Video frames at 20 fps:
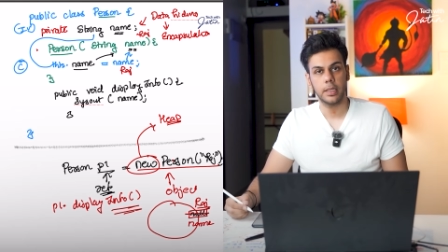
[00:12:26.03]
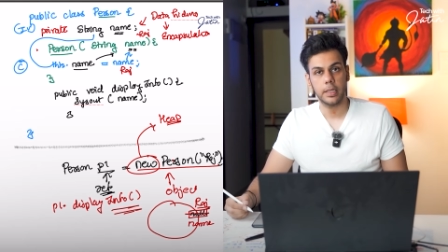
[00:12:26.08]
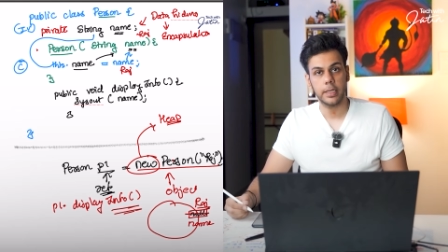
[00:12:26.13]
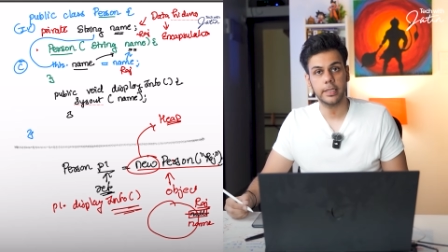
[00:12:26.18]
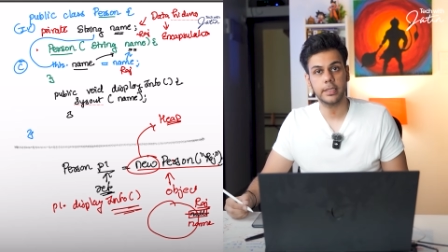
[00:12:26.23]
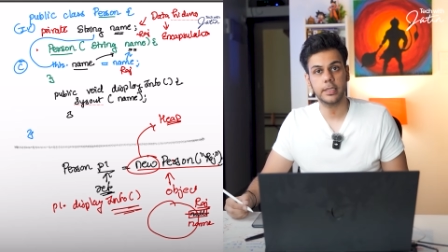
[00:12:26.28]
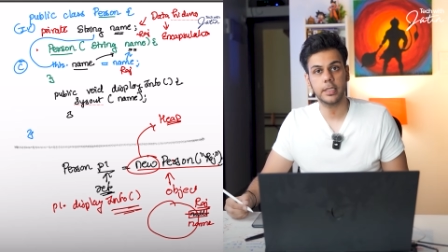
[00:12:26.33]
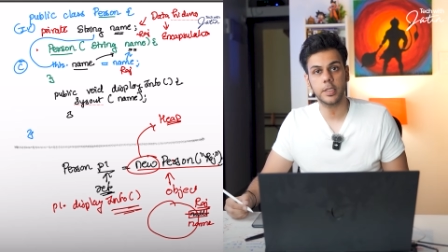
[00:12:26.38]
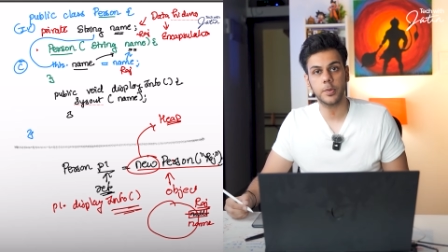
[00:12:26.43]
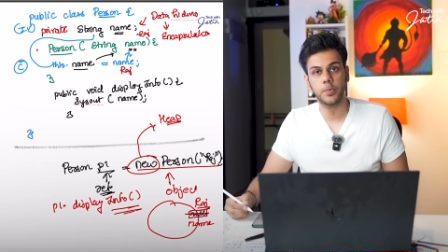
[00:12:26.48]

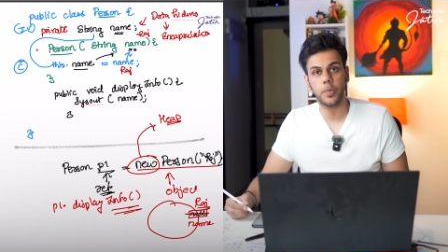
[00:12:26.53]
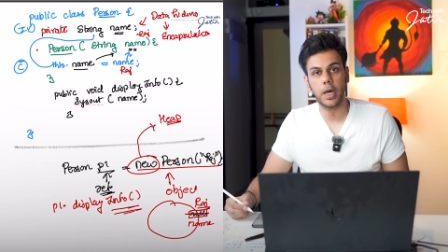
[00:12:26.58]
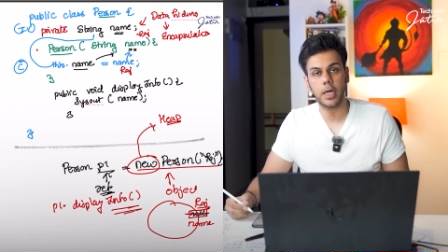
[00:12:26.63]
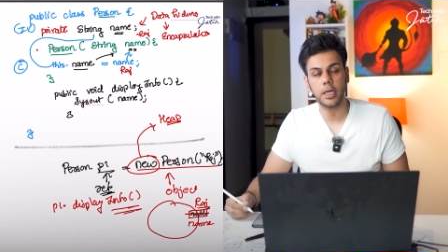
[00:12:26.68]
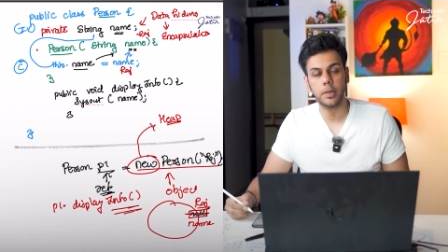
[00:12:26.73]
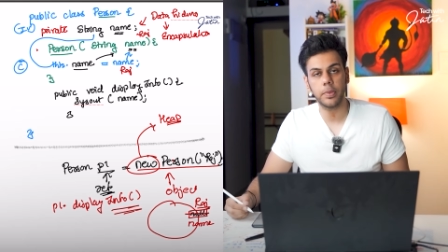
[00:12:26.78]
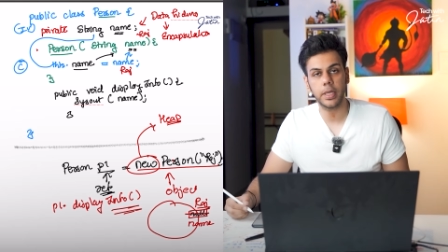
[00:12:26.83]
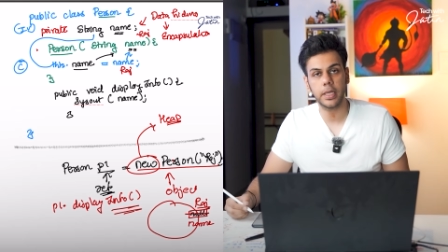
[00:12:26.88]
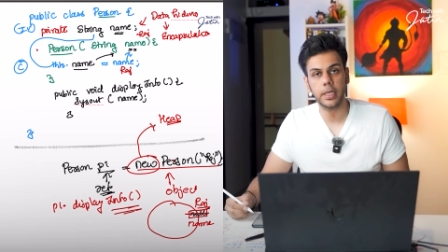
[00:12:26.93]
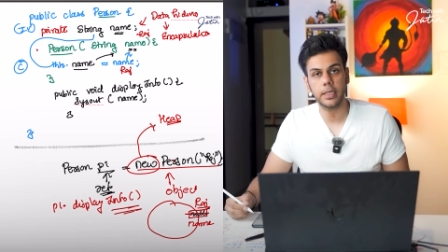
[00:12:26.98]
Is this
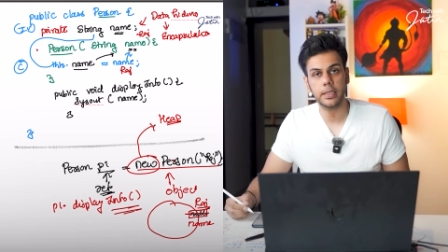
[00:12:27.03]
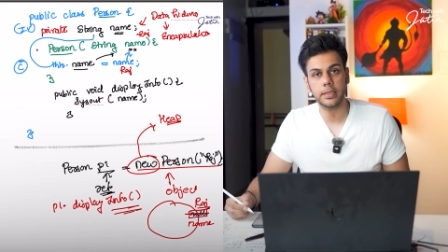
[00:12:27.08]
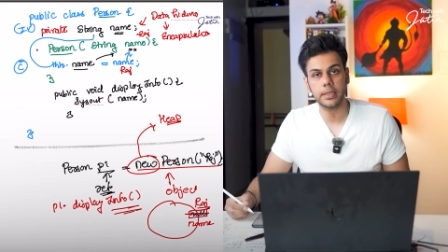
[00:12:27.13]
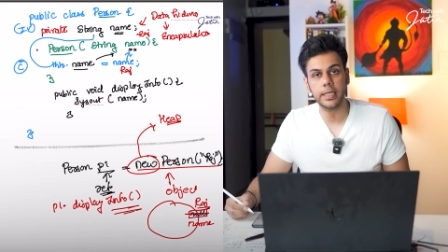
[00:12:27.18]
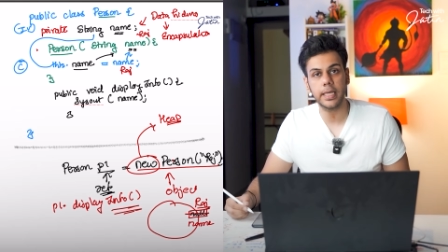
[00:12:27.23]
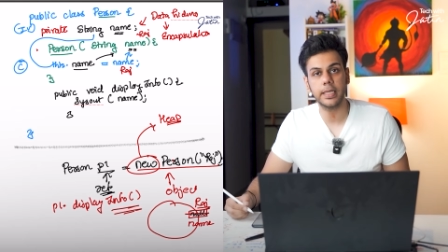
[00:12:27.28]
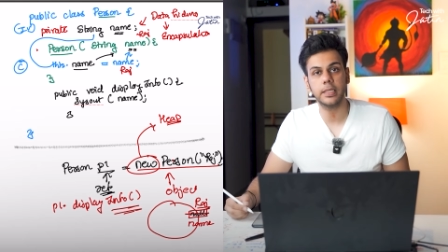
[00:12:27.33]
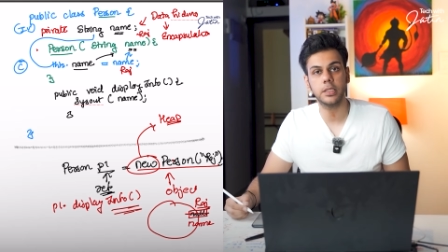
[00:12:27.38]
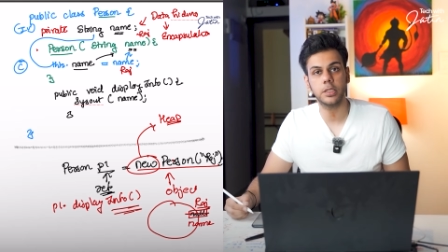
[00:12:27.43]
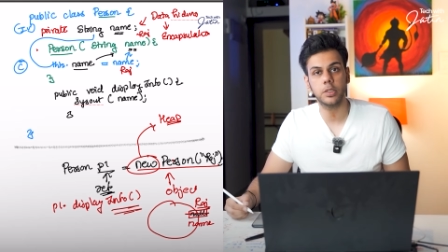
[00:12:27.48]
part making
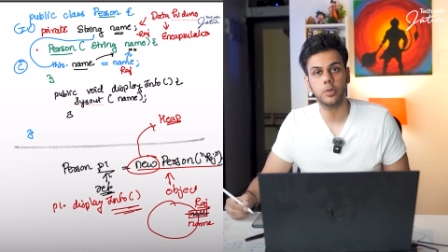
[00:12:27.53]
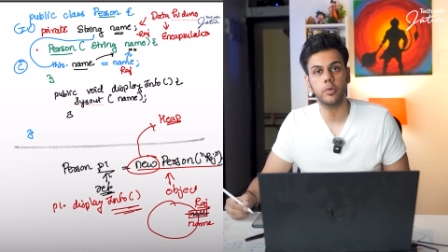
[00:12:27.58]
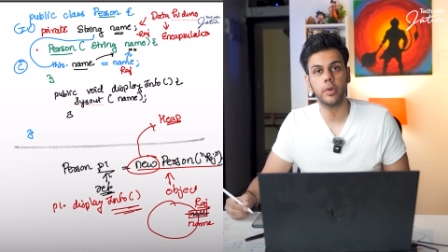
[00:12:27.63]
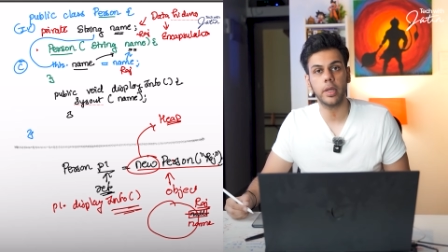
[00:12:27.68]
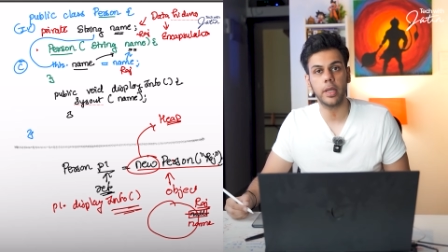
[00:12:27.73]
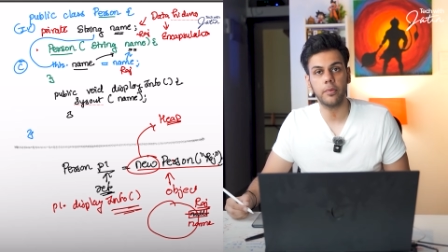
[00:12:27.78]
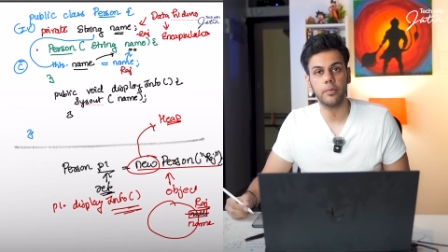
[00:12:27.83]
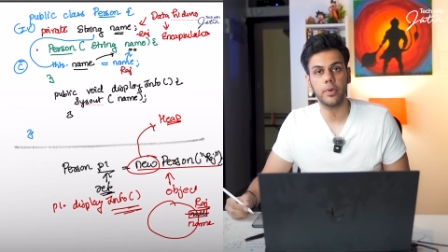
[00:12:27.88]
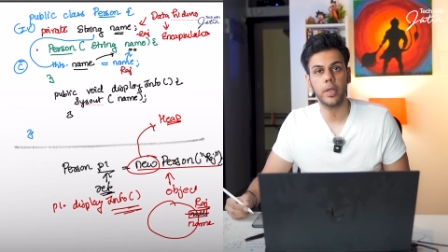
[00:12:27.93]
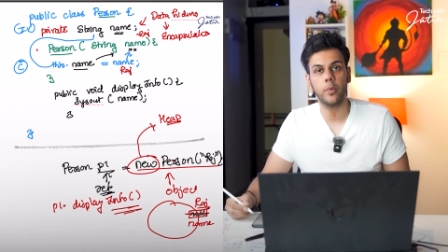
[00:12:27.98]
sense to
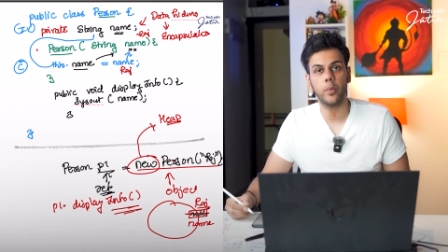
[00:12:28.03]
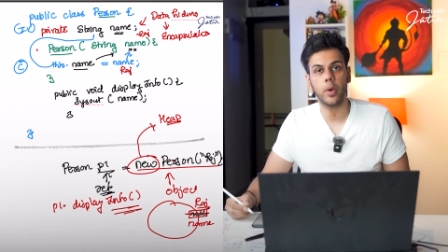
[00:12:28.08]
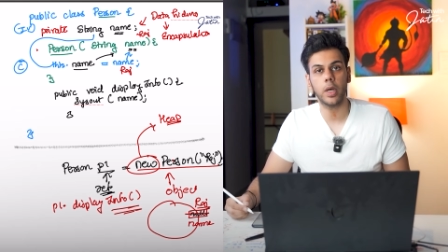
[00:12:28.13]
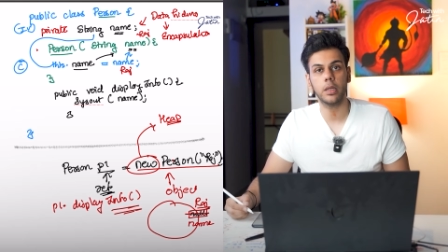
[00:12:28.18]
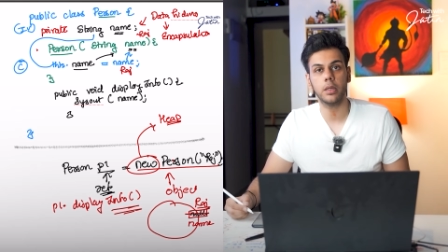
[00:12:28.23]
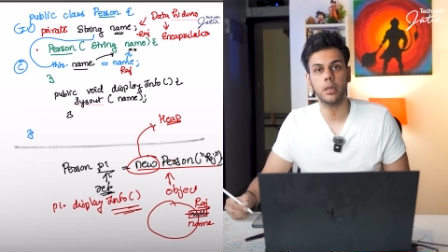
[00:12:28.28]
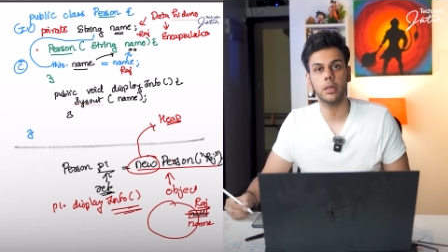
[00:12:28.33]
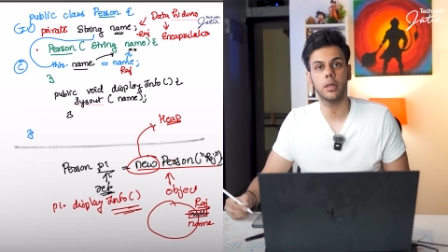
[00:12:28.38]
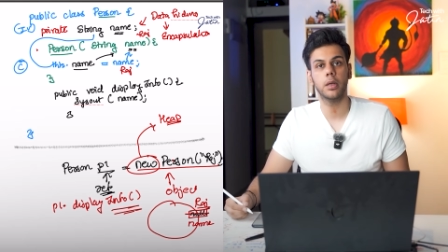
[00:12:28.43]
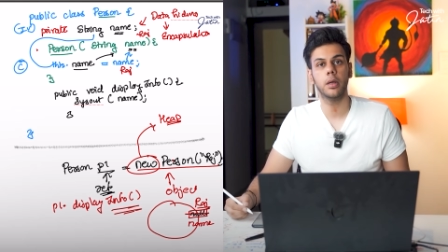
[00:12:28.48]

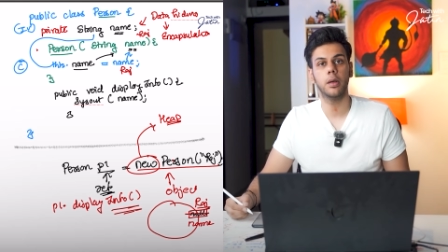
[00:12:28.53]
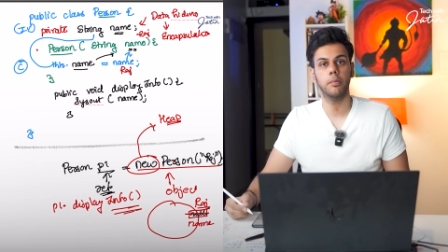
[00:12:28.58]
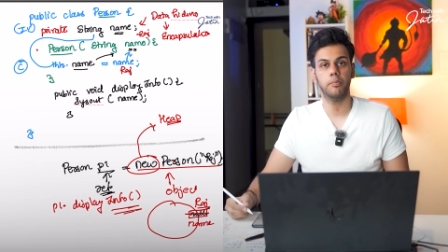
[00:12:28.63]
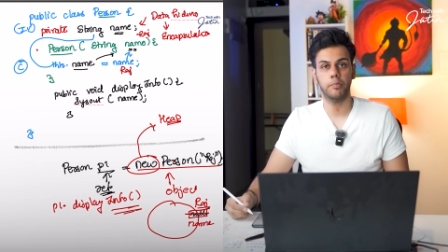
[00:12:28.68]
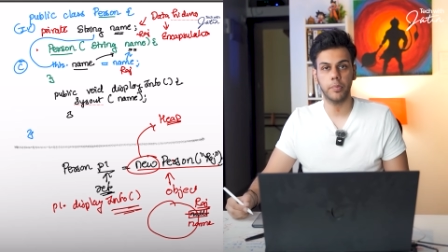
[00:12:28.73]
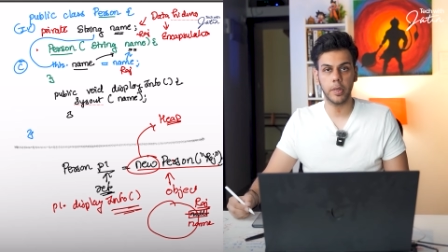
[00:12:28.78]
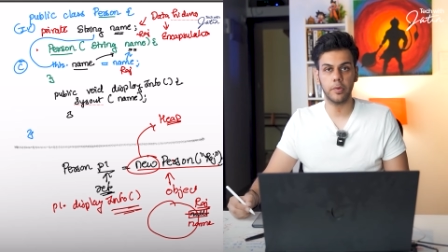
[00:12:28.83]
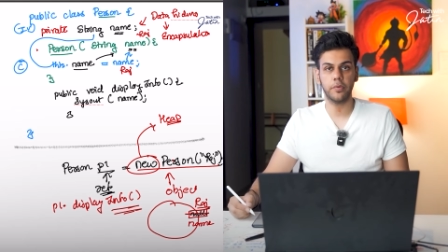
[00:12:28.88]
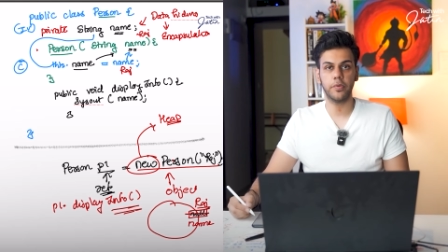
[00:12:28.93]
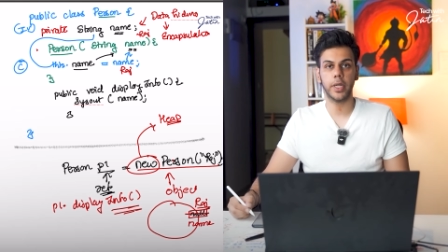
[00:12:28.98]
everyone?
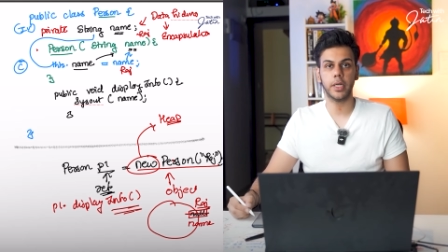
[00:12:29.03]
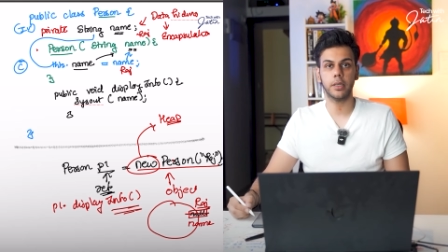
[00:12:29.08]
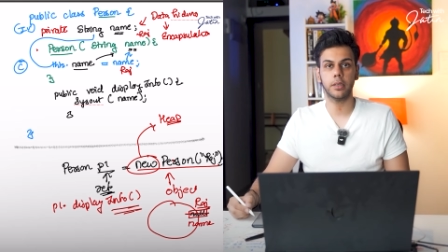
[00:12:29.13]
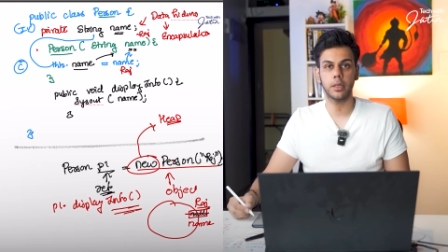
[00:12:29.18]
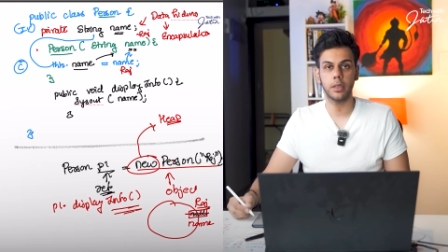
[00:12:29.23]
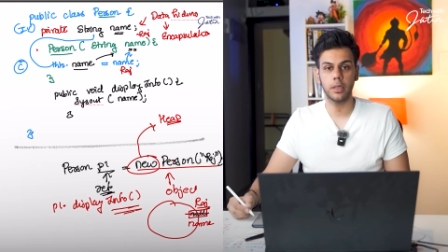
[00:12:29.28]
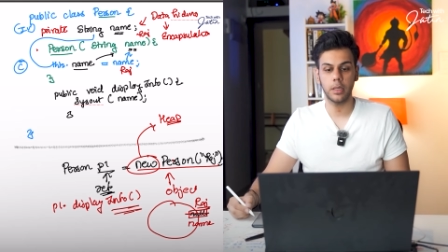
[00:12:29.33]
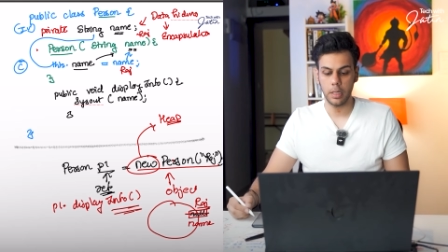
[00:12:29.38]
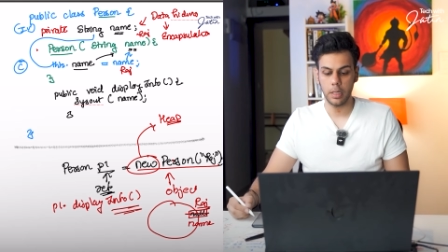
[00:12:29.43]
Perfect.